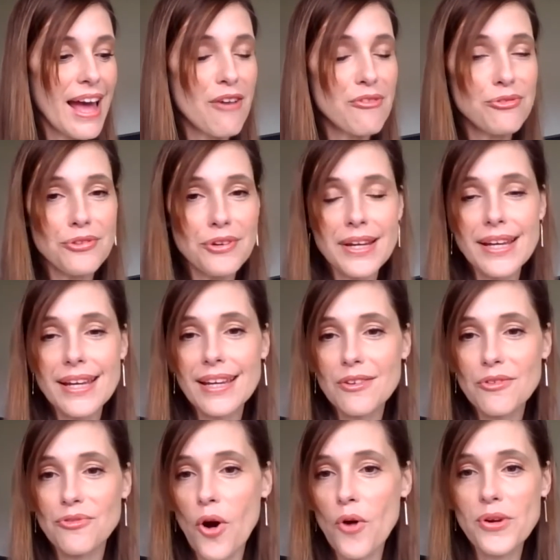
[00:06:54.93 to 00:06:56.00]

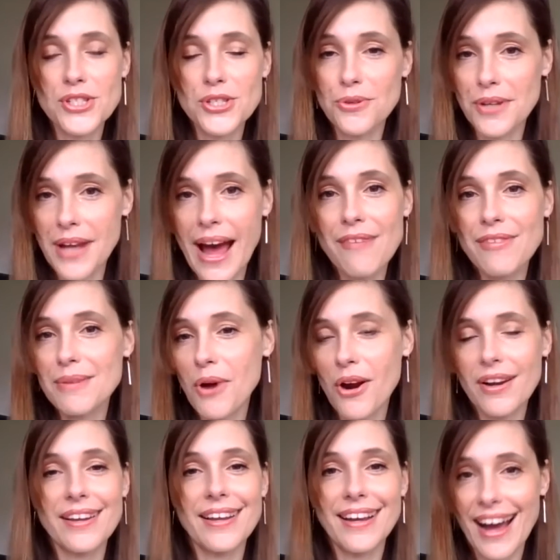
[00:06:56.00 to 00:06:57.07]
every focus you could have in
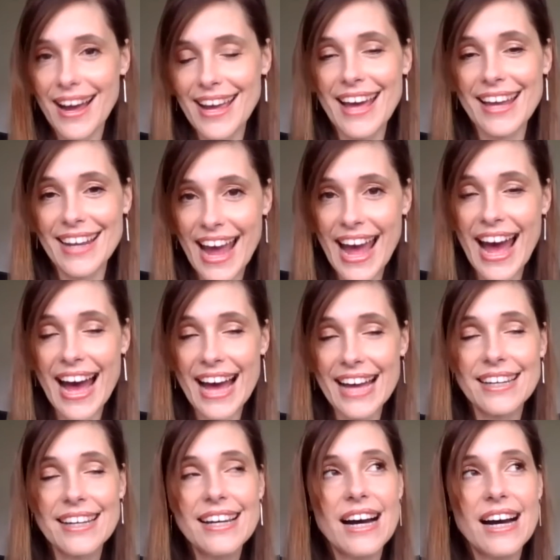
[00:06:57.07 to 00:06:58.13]
marketing I had
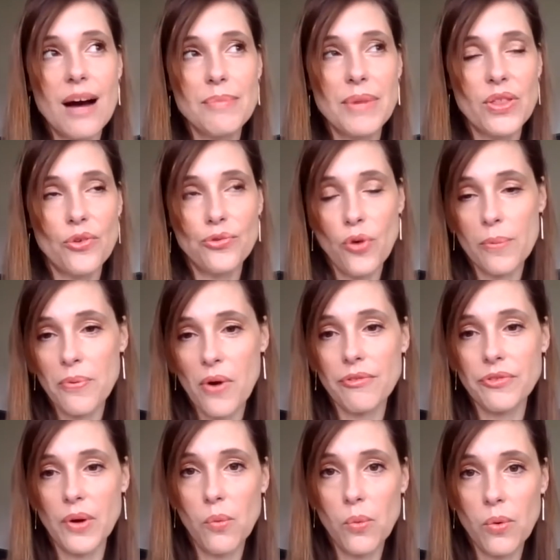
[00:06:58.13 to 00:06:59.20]
had um, in the
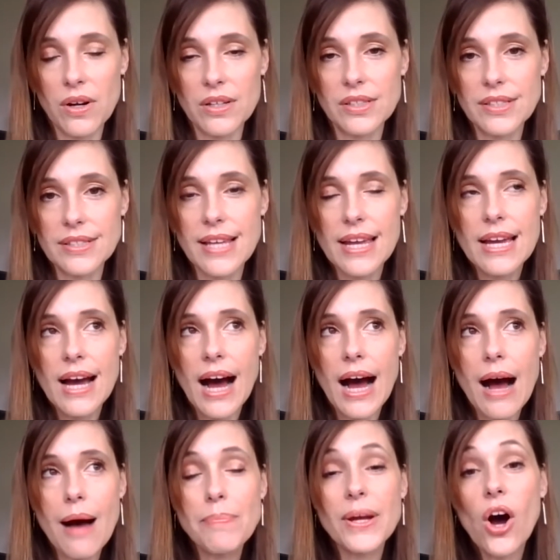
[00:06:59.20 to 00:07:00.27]
for-profit world.
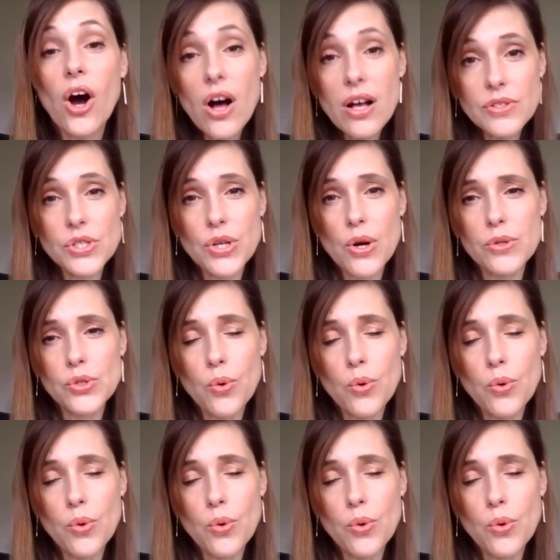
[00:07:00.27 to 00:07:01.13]
Um, but also